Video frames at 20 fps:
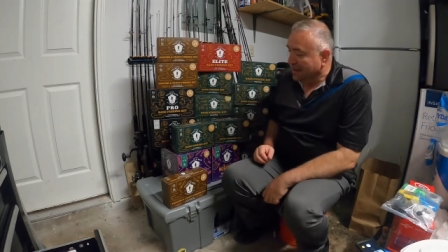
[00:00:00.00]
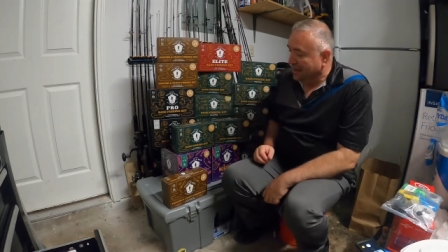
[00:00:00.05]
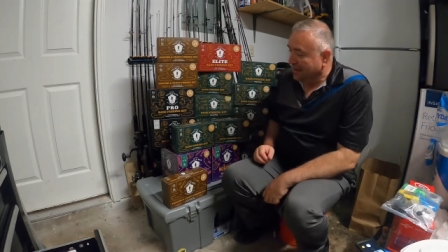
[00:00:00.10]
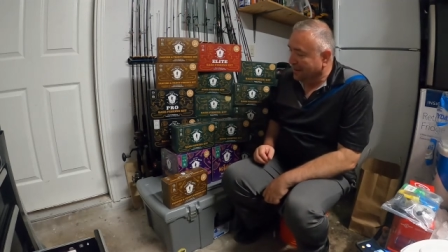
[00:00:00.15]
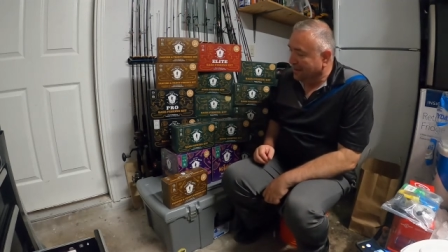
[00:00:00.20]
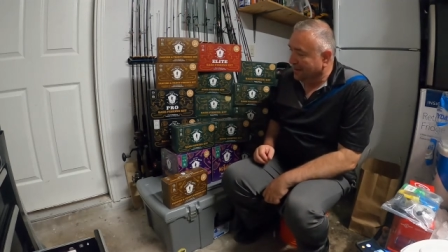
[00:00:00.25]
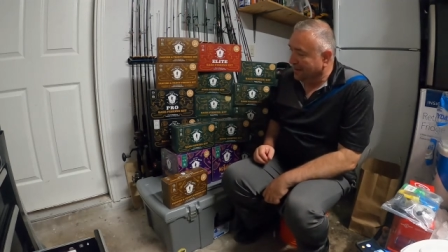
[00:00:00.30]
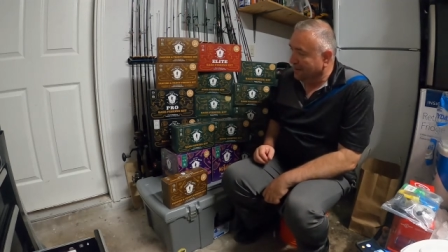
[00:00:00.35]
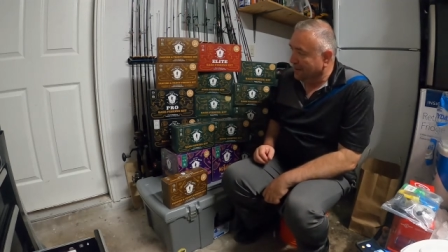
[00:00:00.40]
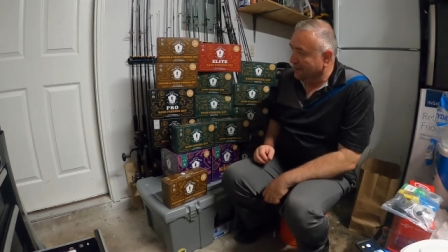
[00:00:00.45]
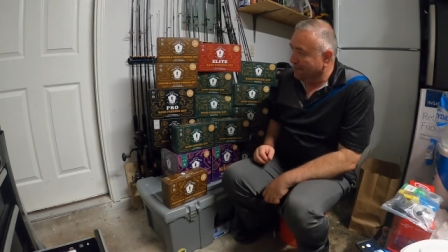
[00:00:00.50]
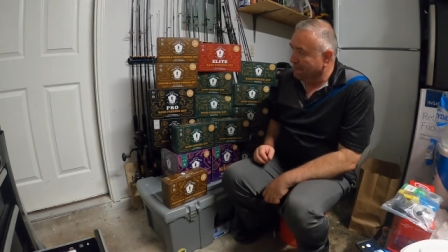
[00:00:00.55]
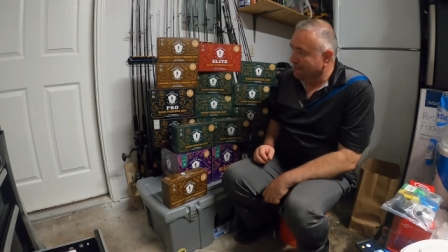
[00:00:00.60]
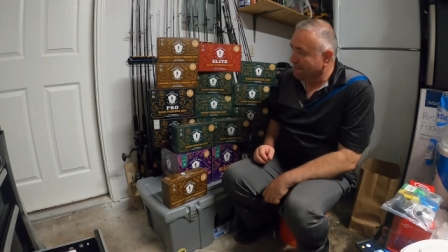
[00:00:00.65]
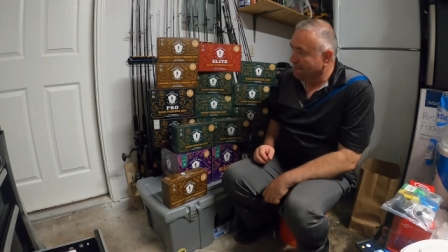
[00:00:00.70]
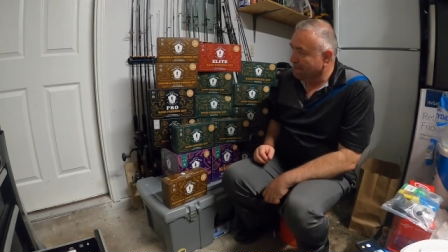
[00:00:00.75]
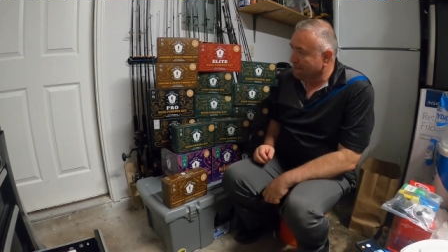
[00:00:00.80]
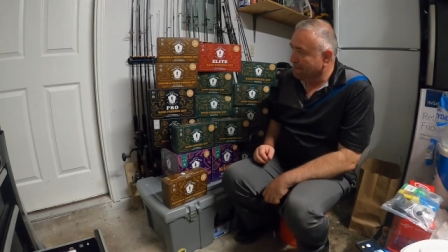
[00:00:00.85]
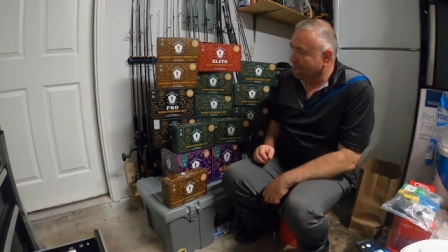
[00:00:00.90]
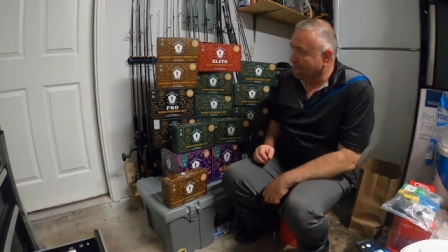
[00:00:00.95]
um,
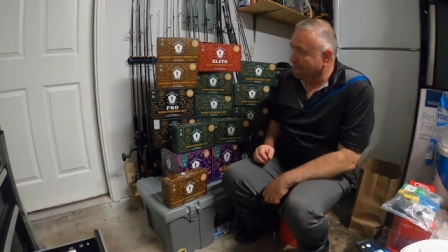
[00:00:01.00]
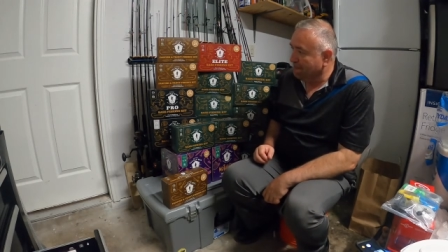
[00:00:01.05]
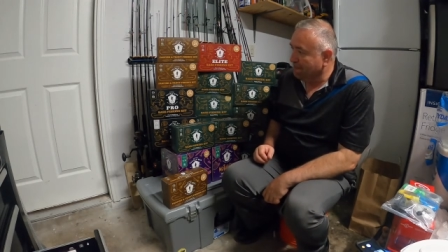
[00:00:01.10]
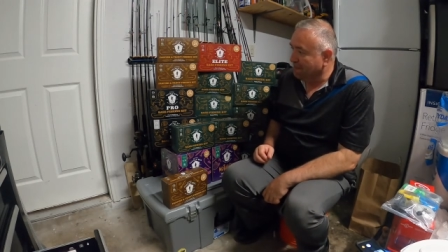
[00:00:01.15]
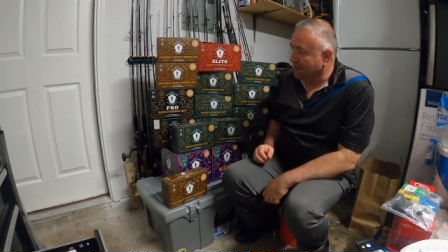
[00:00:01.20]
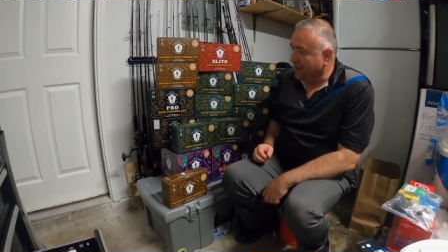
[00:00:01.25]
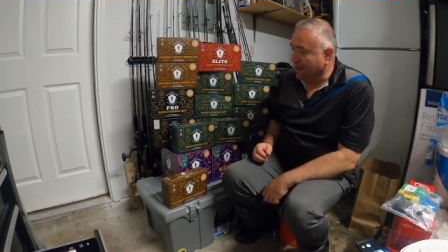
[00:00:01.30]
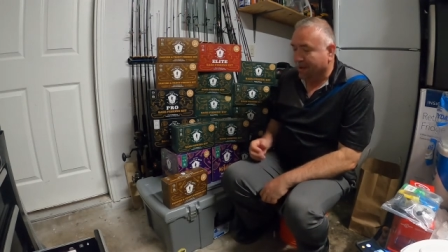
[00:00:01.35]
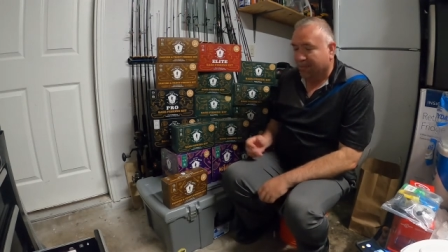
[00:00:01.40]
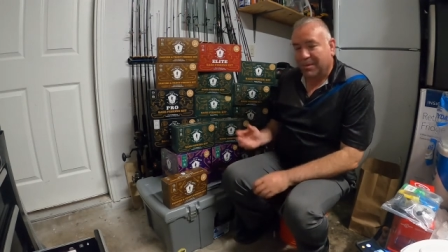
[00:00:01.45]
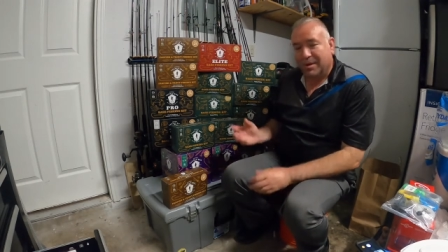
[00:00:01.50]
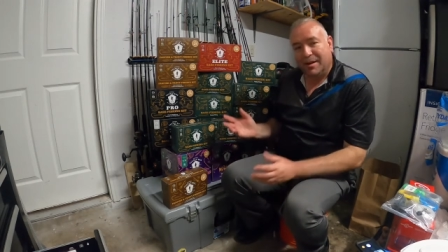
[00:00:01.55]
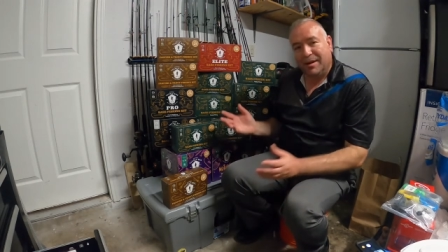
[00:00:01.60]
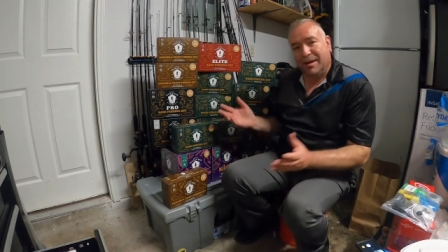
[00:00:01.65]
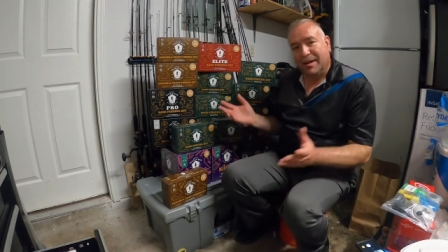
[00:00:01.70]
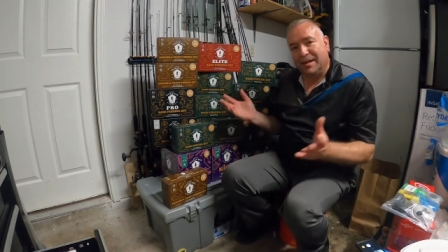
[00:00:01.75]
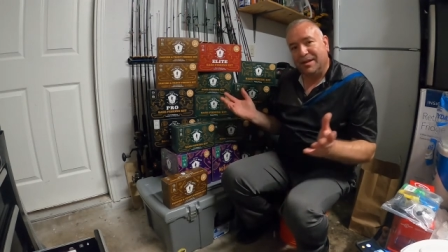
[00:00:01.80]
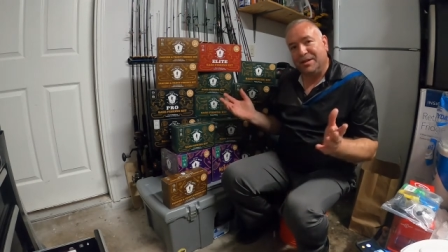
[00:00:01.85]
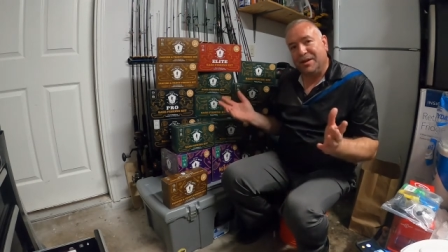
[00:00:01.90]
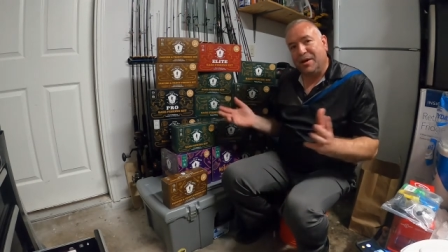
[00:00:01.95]
I'm gonna
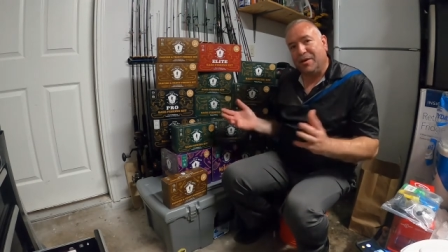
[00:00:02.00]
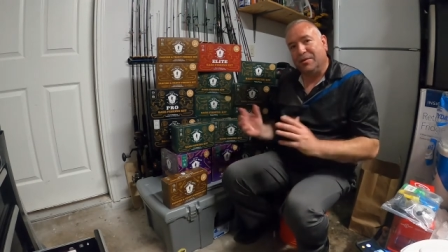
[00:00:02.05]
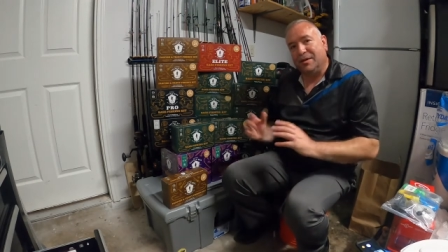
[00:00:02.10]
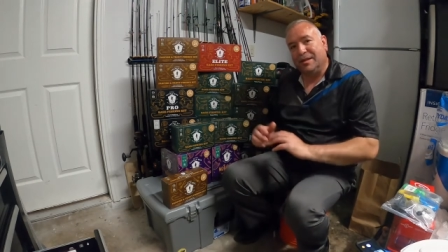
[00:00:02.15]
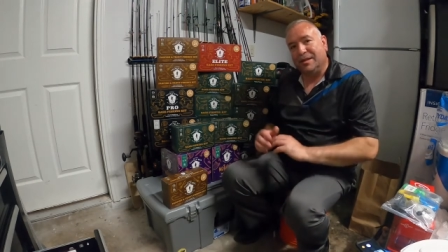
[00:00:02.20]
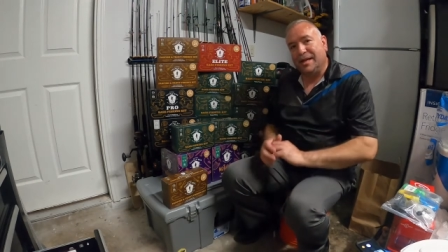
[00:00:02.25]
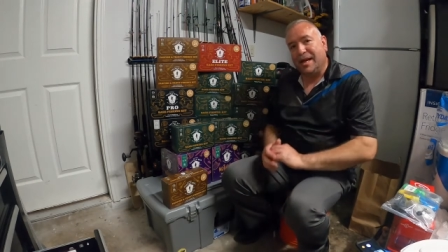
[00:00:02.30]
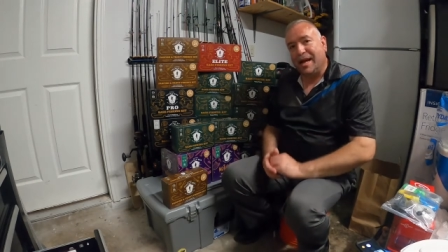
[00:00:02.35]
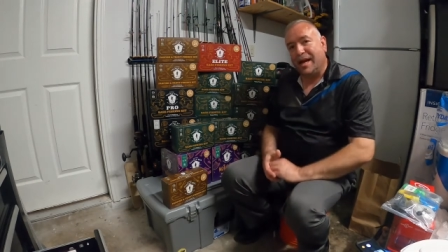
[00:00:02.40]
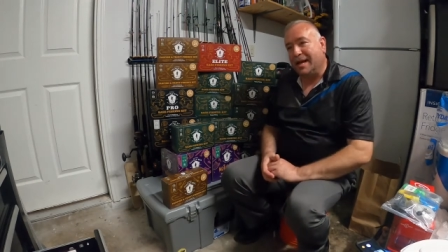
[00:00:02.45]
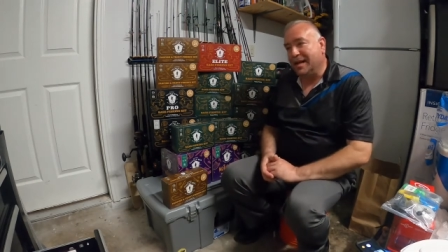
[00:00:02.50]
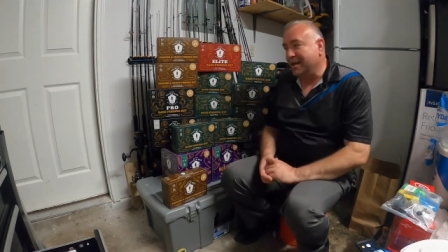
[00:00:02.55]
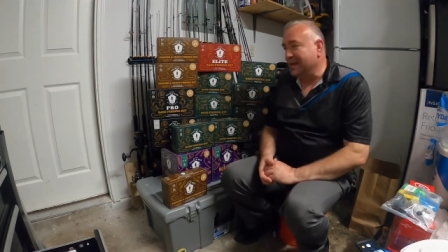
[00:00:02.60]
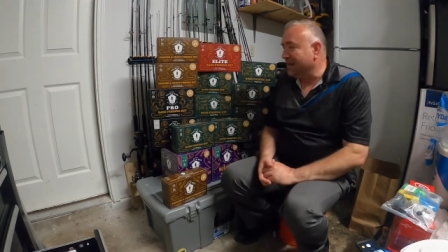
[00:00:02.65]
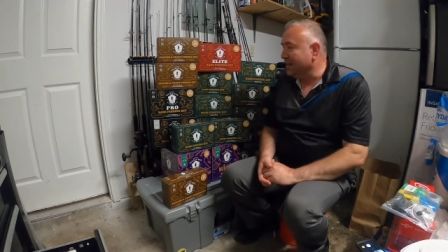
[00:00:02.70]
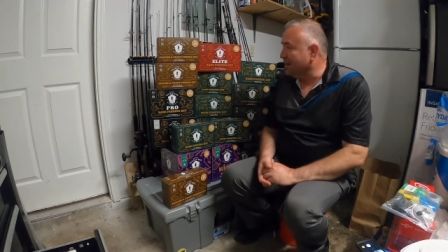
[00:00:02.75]
let y'all decide.